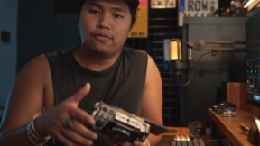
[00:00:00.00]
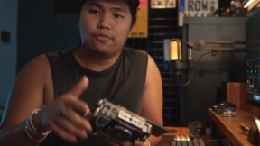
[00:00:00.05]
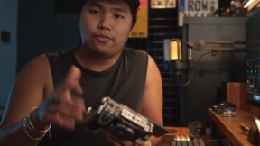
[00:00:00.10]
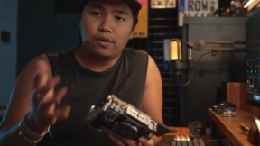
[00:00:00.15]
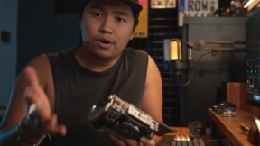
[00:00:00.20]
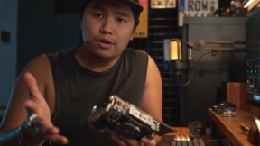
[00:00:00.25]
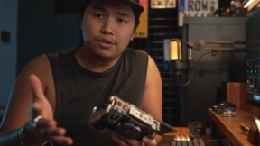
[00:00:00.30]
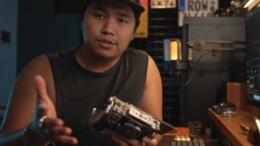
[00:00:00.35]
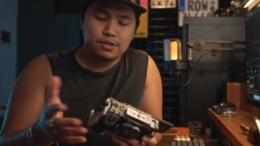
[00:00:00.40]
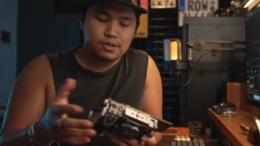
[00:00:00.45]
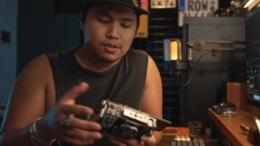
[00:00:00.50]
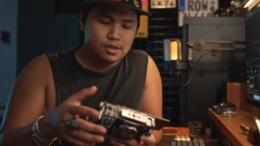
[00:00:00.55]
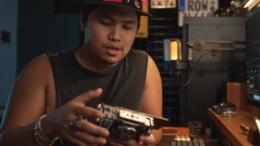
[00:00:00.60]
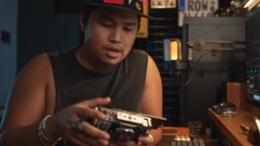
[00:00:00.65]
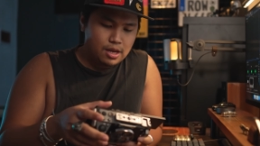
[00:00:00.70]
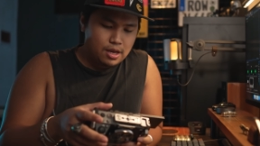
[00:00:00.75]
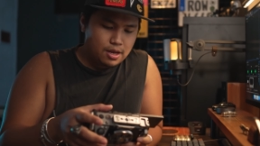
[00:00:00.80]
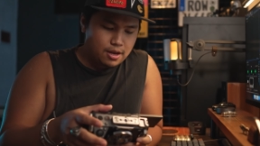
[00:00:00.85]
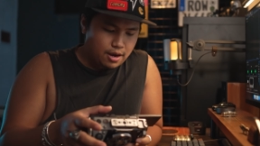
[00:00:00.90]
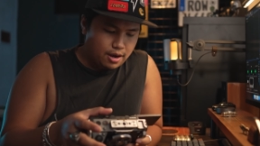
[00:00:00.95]
first.
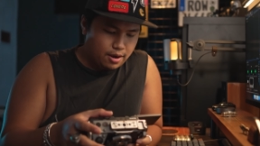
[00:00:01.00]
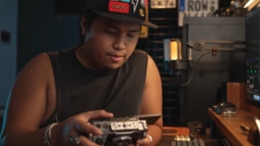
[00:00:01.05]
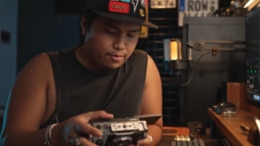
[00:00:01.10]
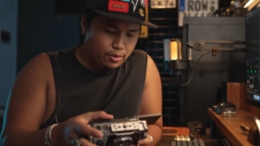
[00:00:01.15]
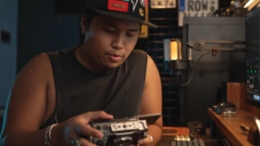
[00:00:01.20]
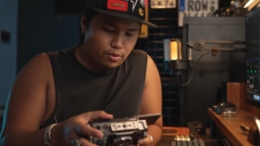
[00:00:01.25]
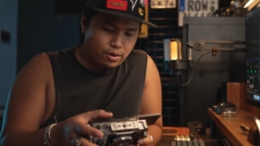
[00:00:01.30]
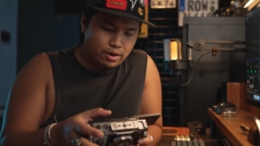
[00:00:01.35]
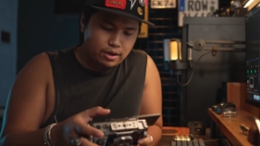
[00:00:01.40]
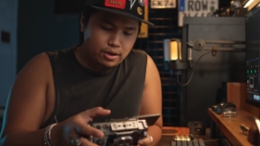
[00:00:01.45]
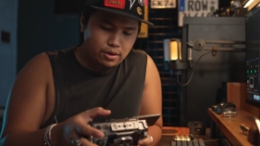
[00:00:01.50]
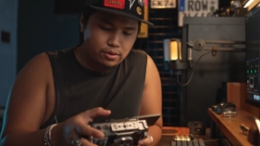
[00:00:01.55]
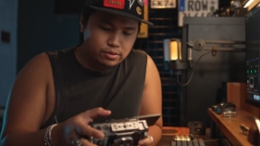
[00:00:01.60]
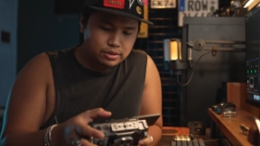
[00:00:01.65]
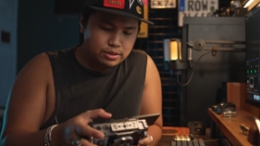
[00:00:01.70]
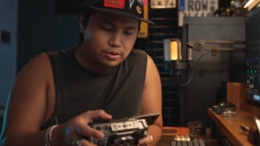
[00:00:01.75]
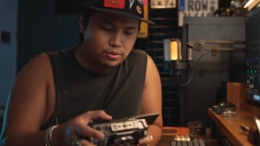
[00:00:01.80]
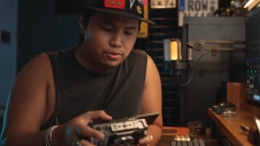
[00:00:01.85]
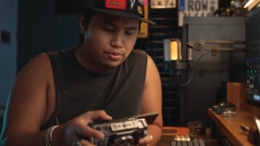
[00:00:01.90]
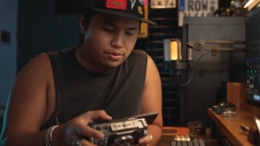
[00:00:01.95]
You wanna go
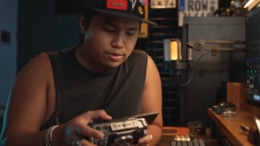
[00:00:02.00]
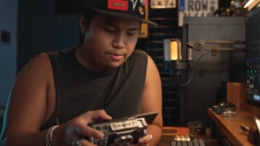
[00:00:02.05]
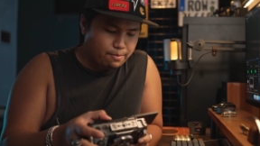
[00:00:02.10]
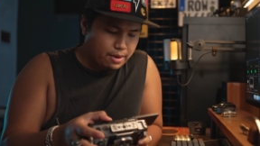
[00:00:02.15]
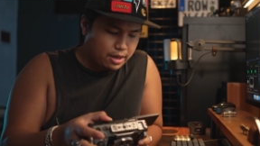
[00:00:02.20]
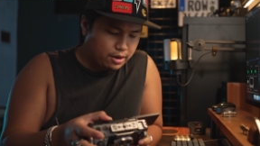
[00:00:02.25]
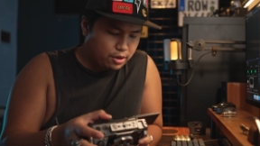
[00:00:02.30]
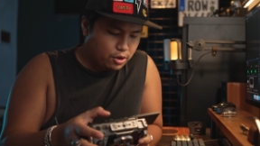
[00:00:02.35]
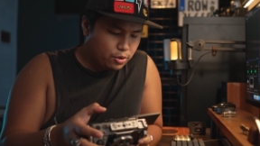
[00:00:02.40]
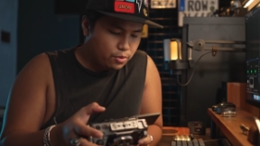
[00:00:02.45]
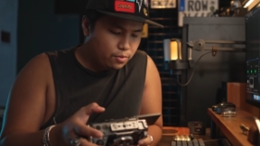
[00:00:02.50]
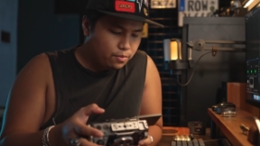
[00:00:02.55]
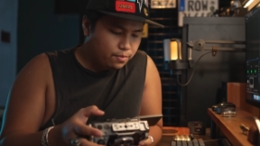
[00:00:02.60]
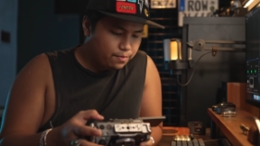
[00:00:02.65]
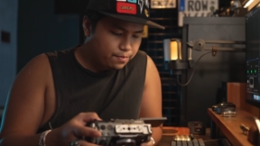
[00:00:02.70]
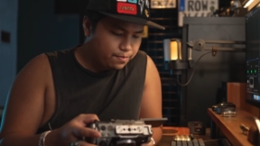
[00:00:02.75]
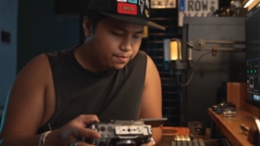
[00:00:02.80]
to the menu,